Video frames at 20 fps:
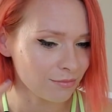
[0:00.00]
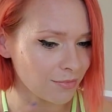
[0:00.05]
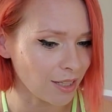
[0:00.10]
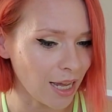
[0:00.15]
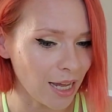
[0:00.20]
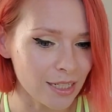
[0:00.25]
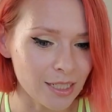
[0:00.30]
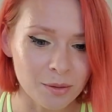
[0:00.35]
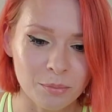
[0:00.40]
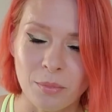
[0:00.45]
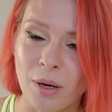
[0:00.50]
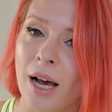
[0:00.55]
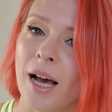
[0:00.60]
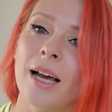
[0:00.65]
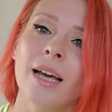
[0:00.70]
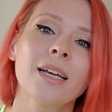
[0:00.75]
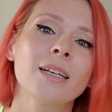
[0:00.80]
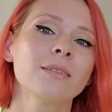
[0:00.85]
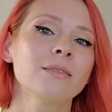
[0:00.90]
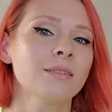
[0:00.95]
I did
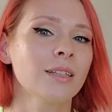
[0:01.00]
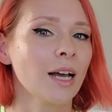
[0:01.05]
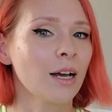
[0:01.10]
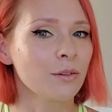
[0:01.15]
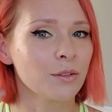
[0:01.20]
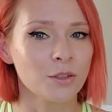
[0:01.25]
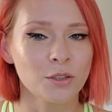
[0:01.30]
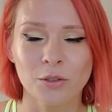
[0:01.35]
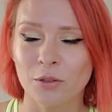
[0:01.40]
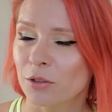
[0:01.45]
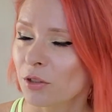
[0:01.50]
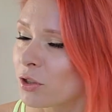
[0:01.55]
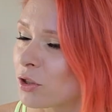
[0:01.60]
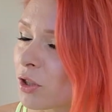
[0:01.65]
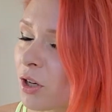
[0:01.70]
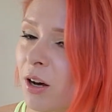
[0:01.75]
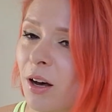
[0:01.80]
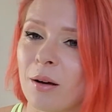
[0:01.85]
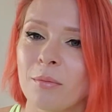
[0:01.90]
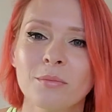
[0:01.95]
mine, now you do your
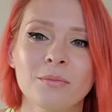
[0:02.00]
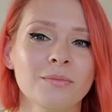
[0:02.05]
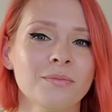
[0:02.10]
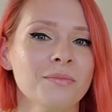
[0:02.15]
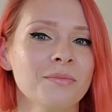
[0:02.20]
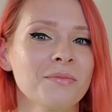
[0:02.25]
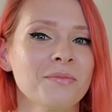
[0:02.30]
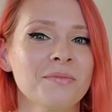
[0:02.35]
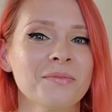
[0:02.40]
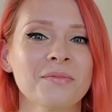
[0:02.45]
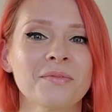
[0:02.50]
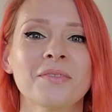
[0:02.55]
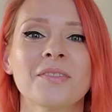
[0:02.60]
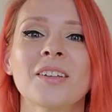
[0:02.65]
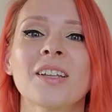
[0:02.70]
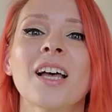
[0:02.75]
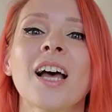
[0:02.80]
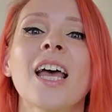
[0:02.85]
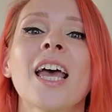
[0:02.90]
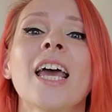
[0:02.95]
job.
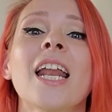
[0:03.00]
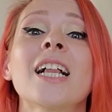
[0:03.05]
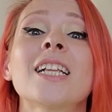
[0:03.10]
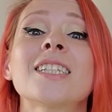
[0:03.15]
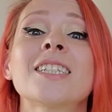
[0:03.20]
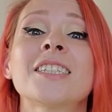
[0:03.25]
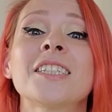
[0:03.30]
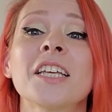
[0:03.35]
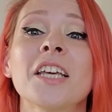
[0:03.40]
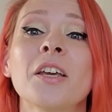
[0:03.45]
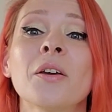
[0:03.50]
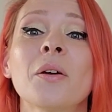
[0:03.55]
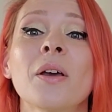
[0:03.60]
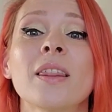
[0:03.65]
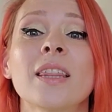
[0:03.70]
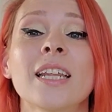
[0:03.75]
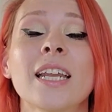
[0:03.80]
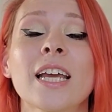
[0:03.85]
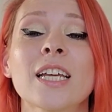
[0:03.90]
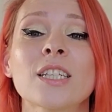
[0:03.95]
And I'll see you
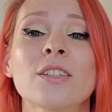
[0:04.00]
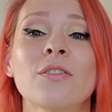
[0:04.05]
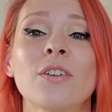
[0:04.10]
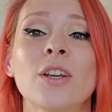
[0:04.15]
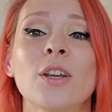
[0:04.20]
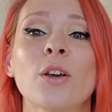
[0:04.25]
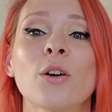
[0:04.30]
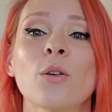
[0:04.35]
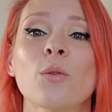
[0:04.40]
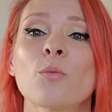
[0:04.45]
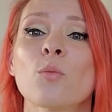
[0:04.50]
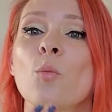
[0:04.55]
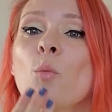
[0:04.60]
in the next video.